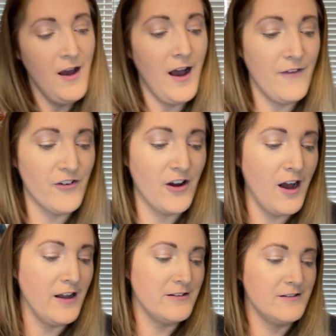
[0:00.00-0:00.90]
I
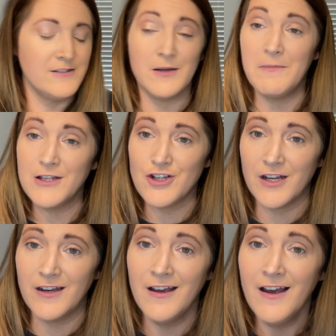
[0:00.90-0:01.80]
forgot to
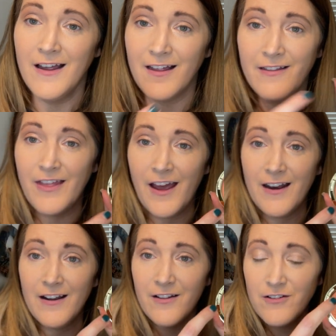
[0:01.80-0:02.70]
mention that,
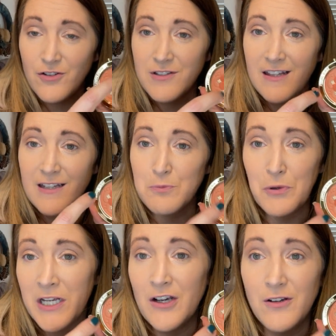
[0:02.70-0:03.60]
do you see these
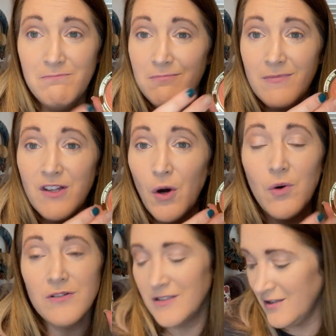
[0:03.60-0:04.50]
pretty
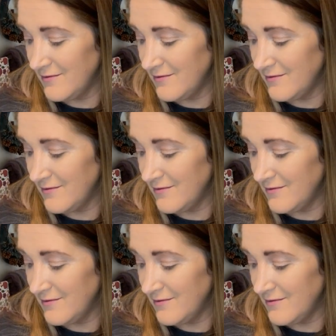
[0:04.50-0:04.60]
gold